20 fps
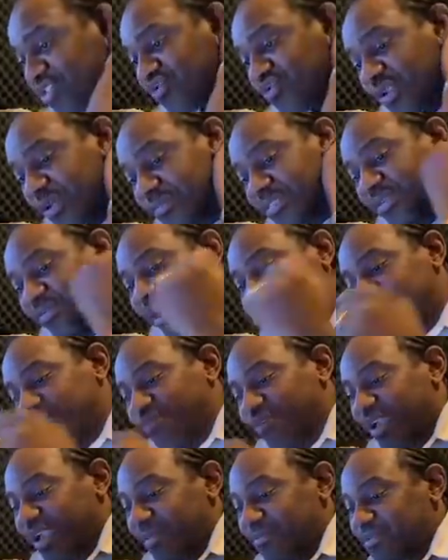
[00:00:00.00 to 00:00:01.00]
Show them see about the
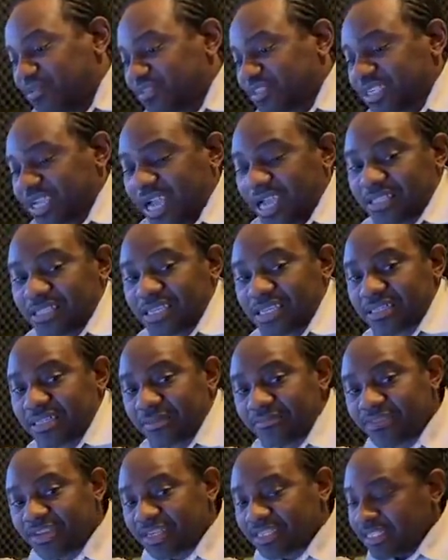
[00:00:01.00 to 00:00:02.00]
reggae music and thing,
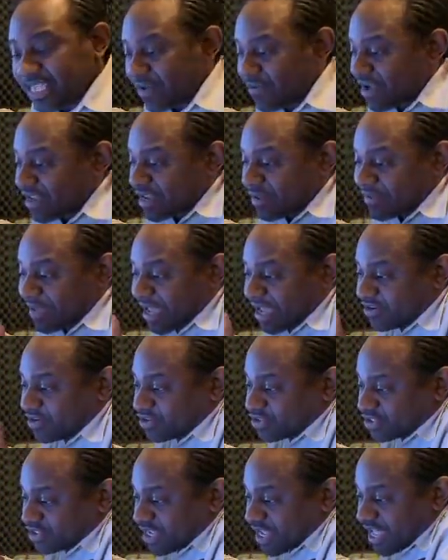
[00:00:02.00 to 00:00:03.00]
them things. Alright, them can
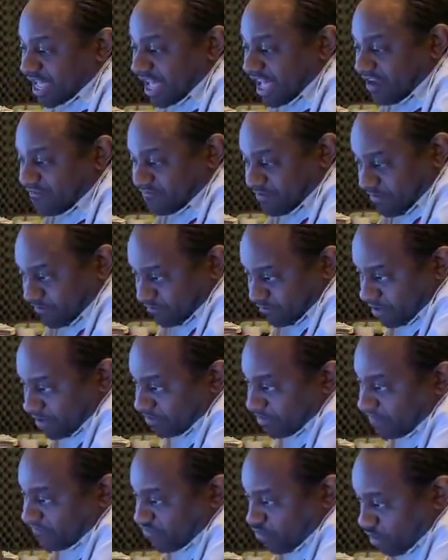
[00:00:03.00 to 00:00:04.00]
just have
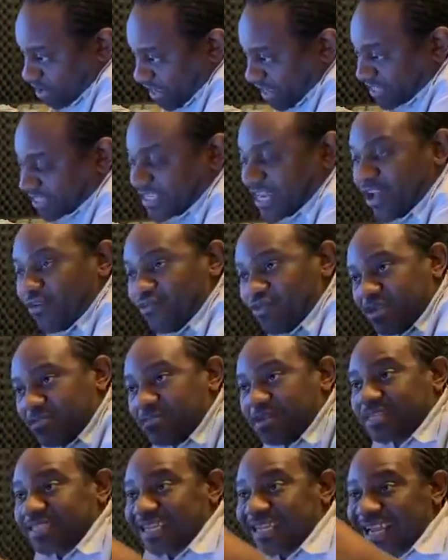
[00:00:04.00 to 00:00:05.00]
my vocals and a
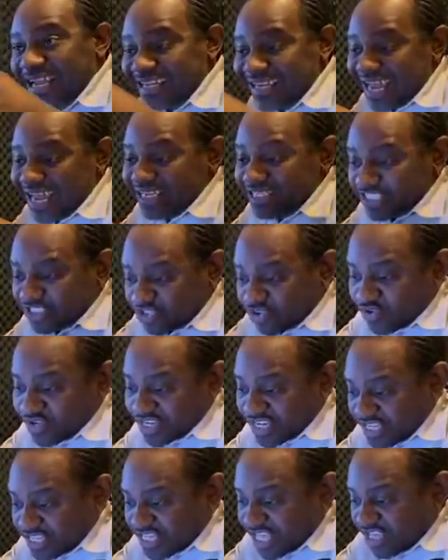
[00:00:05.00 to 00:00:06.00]
remix and a license to
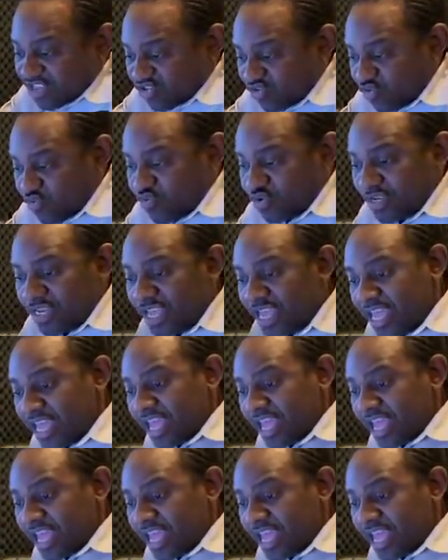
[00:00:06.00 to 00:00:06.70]
Ninja Tune,